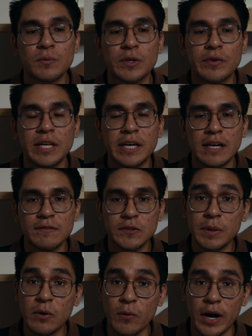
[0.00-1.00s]
we really have
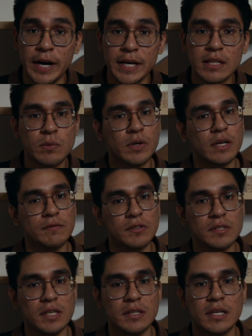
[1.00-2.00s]
to be quiet, we have
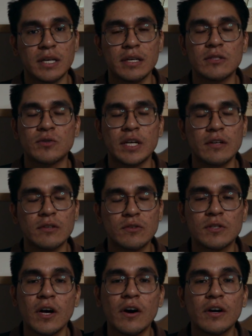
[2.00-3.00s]
to sit there and try not
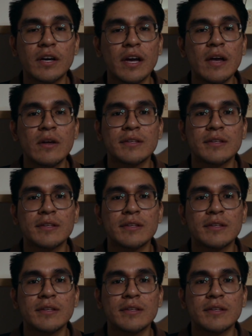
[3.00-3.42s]
to talk,